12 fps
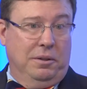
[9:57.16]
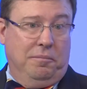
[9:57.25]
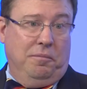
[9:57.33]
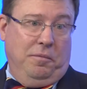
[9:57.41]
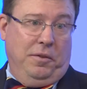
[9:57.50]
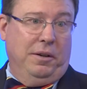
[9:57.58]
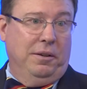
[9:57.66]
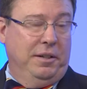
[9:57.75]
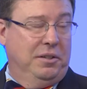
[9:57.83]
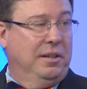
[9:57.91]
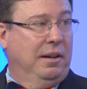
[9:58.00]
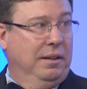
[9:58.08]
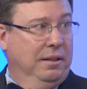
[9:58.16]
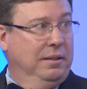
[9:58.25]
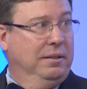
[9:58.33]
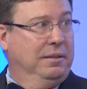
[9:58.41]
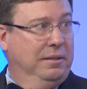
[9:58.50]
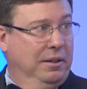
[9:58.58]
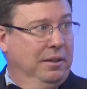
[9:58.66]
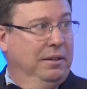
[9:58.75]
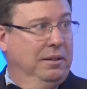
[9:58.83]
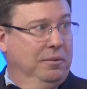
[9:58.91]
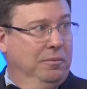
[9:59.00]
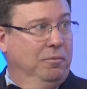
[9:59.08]
fairly solid,
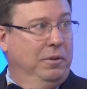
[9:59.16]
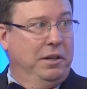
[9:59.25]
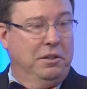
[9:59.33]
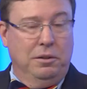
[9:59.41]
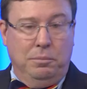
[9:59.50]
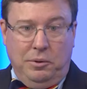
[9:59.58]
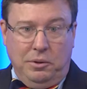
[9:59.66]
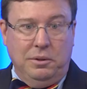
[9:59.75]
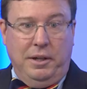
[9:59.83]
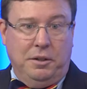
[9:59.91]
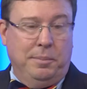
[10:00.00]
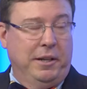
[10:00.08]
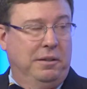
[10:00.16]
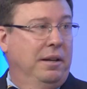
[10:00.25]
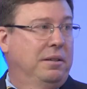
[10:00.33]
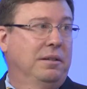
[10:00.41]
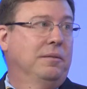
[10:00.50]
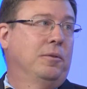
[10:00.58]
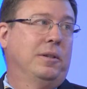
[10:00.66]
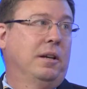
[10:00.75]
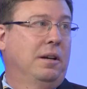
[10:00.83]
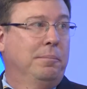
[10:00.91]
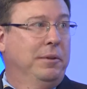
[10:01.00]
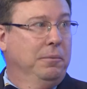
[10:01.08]
reasonable expectation of what the
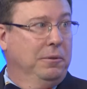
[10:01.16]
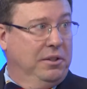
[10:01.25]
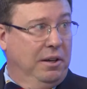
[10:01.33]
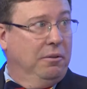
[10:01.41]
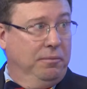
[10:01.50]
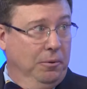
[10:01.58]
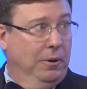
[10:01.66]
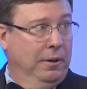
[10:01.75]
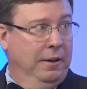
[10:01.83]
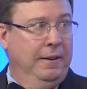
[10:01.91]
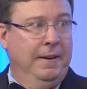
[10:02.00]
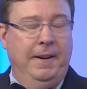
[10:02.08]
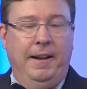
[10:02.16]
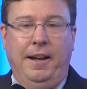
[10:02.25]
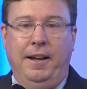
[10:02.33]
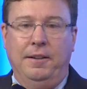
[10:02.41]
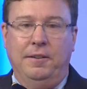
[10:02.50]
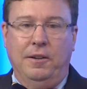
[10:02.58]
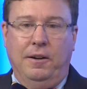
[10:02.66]
company will sell for. And